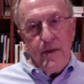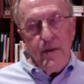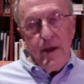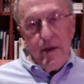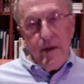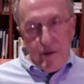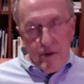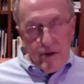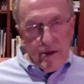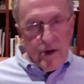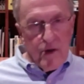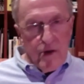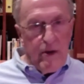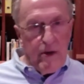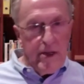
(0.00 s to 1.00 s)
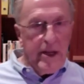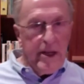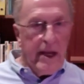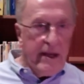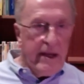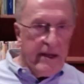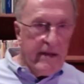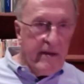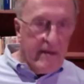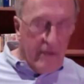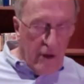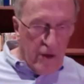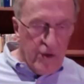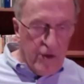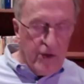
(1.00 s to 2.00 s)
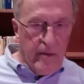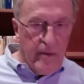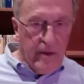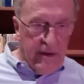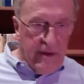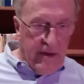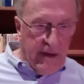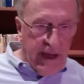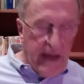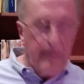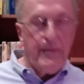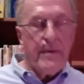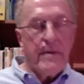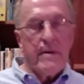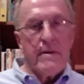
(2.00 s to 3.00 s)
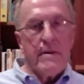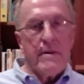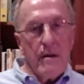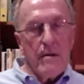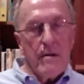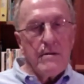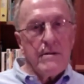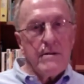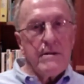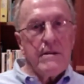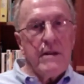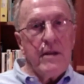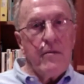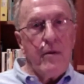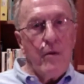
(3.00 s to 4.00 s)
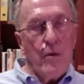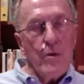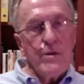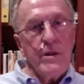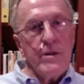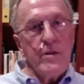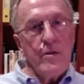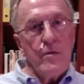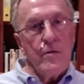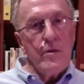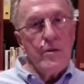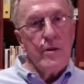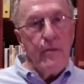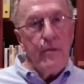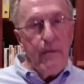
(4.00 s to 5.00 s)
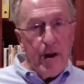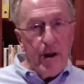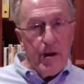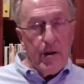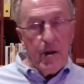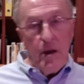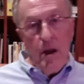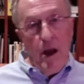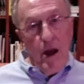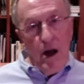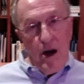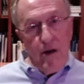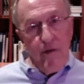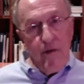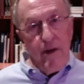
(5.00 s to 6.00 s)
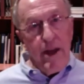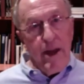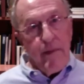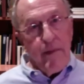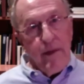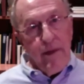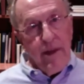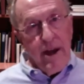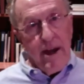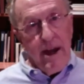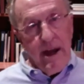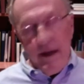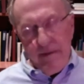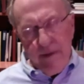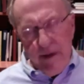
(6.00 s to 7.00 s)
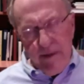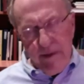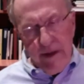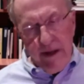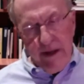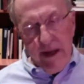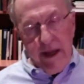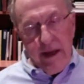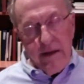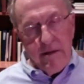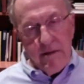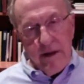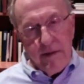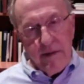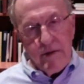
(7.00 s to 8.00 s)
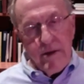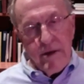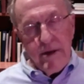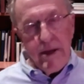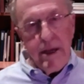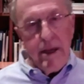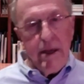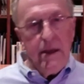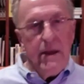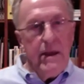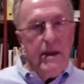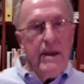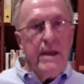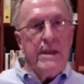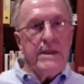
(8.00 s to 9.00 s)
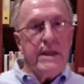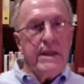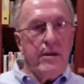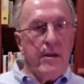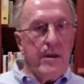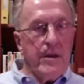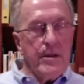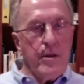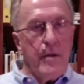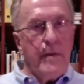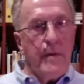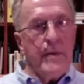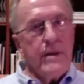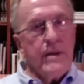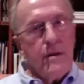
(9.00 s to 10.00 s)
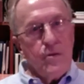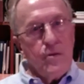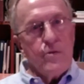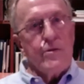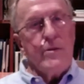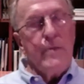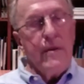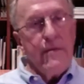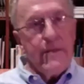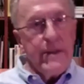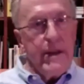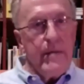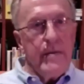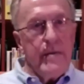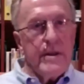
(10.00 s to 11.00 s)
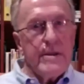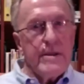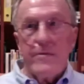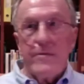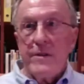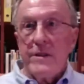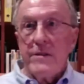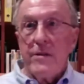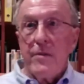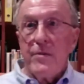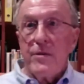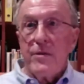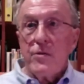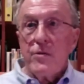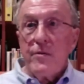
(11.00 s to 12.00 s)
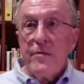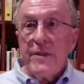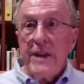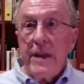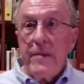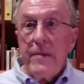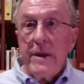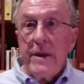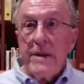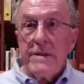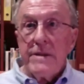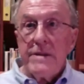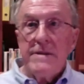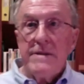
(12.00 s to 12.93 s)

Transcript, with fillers: He was also dressed. I had costume and cap and goggles. And we walked into the water. We got halfway up the thigh, up, up the leg, up to the knee. He said, You're going to stop and talk to me for 10 minutes. We stopped and talked for 10 minutes.